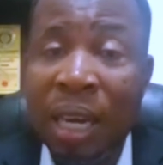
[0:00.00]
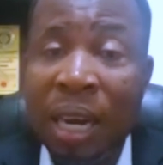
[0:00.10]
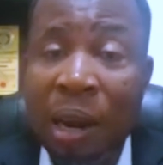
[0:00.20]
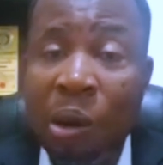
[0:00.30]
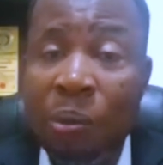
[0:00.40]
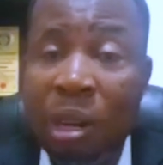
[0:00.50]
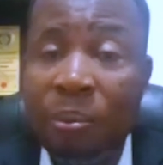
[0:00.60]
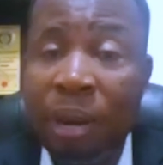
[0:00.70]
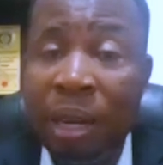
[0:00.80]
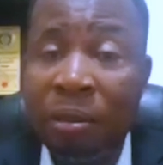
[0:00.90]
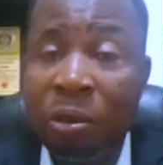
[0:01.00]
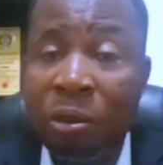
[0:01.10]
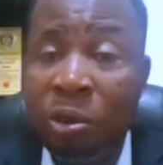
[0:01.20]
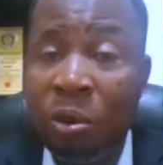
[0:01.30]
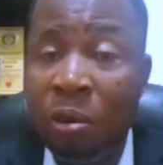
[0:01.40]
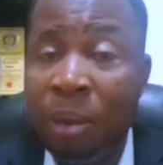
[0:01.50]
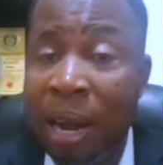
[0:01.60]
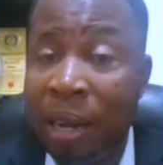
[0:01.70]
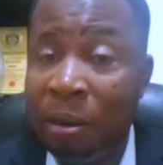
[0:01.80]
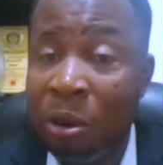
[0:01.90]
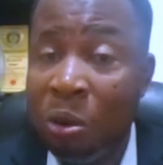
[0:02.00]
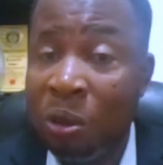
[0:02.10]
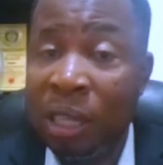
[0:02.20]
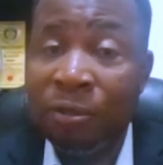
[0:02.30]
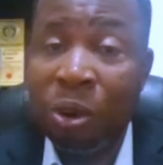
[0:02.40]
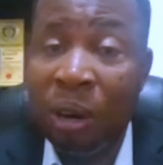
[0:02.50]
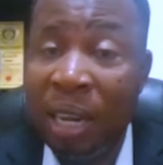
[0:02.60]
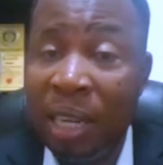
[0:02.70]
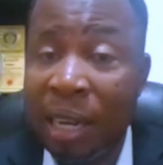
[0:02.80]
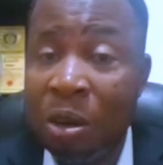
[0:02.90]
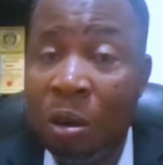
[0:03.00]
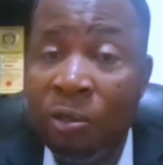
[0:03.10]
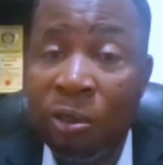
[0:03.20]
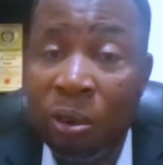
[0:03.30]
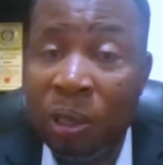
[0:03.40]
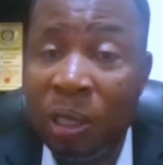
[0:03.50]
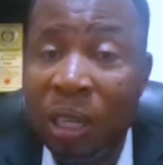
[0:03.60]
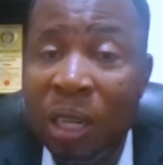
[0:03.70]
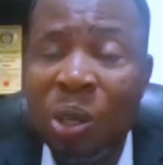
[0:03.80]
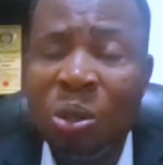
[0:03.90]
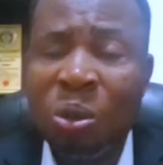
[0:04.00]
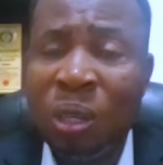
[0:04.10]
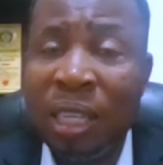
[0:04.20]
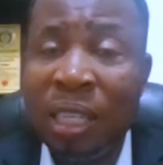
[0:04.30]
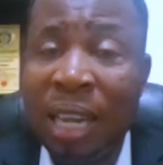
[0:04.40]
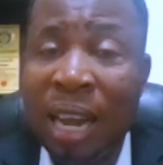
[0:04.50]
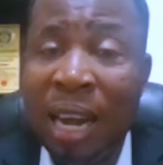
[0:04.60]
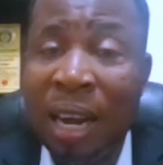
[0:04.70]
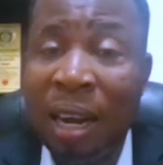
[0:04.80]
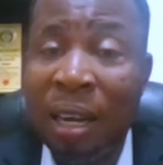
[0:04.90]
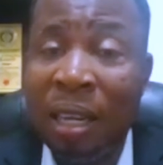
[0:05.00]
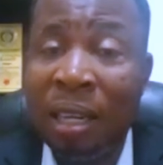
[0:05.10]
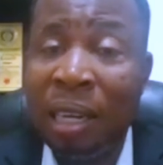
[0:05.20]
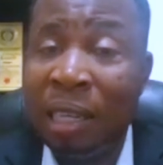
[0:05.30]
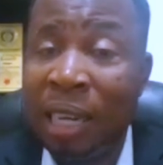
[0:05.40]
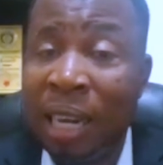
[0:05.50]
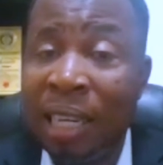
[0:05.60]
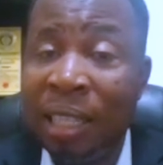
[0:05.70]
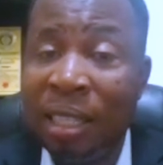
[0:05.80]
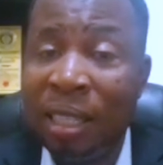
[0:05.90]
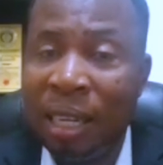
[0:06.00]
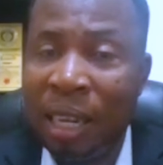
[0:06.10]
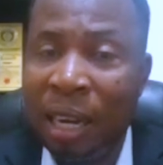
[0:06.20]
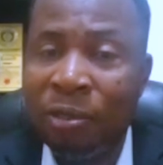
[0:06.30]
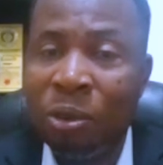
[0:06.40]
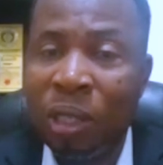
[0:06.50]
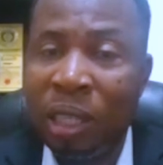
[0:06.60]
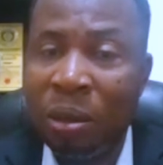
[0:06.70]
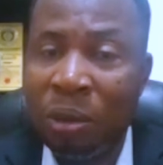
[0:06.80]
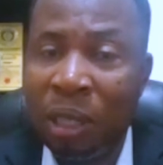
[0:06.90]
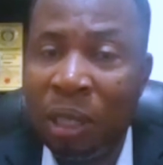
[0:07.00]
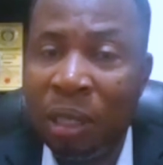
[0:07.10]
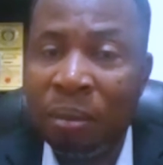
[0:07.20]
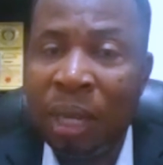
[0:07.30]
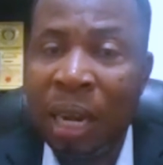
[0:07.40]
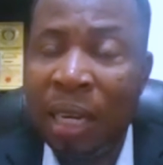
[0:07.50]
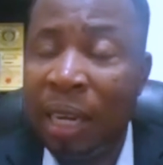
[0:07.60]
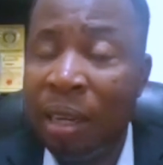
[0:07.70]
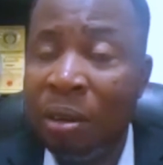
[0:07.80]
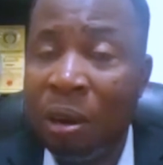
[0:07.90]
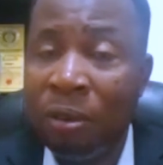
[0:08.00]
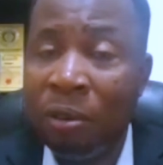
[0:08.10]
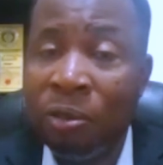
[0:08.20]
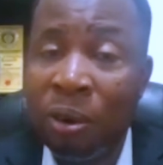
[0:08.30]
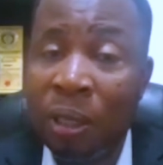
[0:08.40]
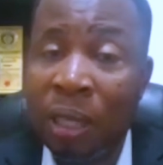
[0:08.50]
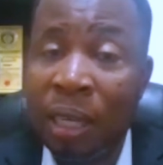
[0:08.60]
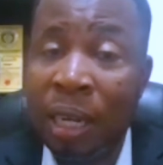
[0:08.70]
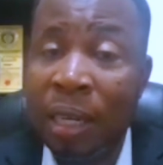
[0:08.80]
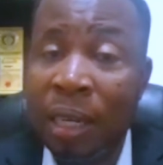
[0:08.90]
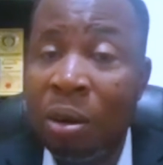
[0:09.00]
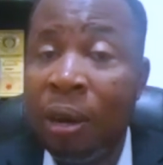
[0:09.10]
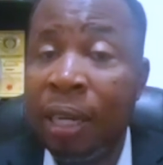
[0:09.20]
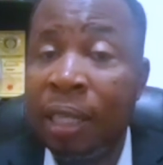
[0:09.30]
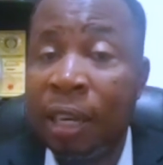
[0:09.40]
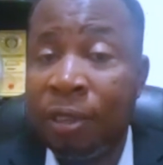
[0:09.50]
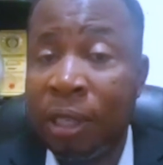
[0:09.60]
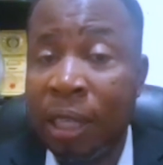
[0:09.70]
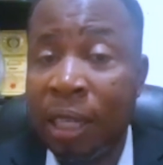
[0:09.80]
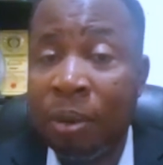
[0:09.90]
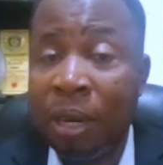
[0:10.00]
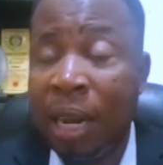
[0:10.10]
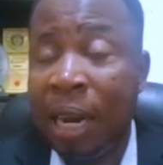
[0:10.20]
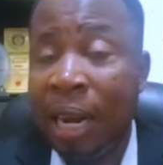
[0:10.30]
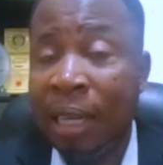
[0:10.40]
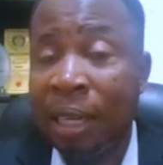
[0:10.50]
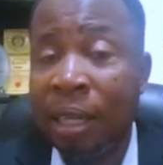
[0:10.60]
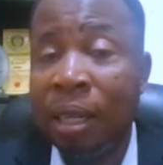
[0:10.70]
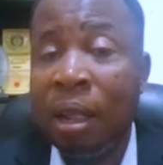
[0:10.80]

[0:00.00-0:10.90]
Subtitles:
their commitment to forward buying loans they've collected upfront. So these are the challenges that they have to deal with. And then you have not forgotten that oil theft is still there. But like I said,